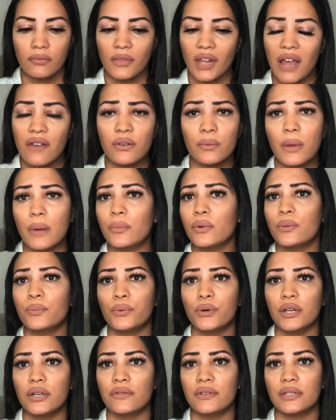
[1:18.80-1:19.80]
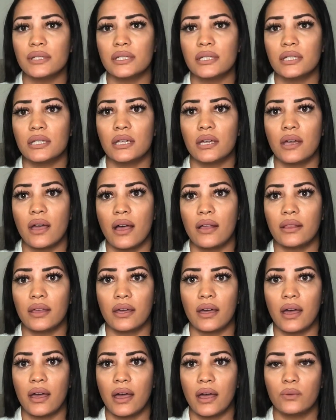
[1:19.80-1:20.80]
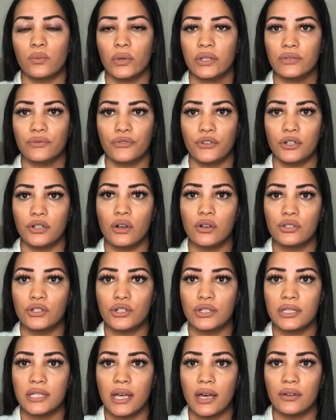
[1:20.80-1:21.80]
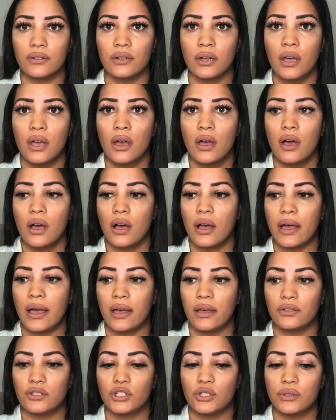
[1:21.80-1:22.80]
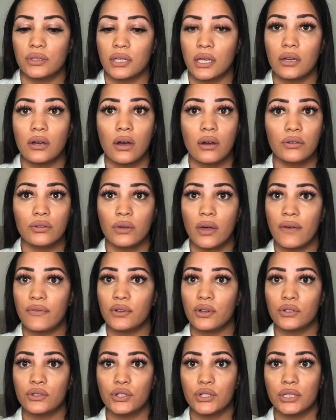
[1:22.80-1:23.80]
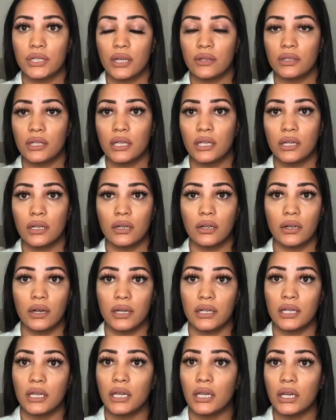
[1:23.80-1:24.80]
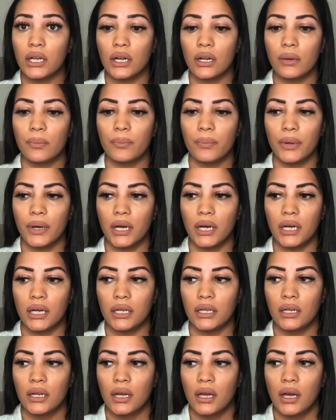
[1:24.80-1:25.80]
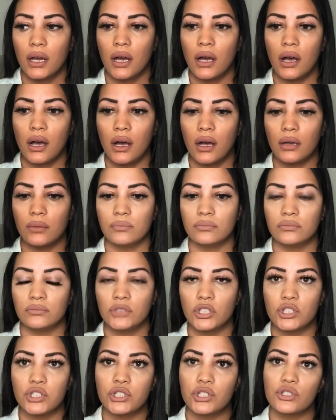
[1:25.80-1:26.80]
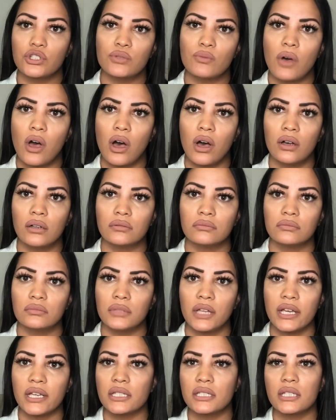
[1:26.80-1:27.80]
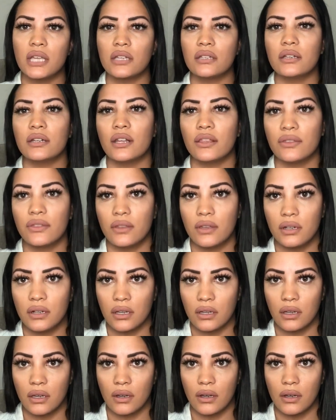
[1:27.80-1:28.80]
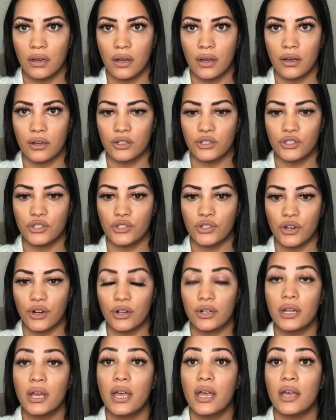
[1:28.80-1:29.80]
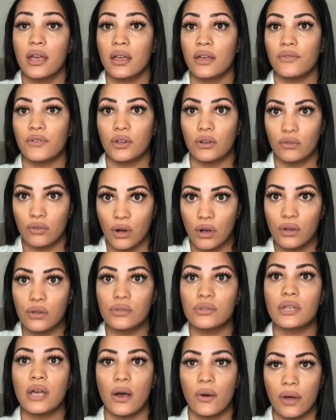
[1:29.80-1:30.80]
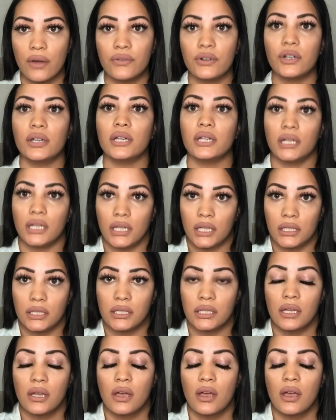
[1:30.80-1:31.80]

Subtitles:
remember previously, I had went for an ultrasound, and she was like, oh, you have an ultrasound here and here, but they're still small, like it's not any concern if it grows. However, it is,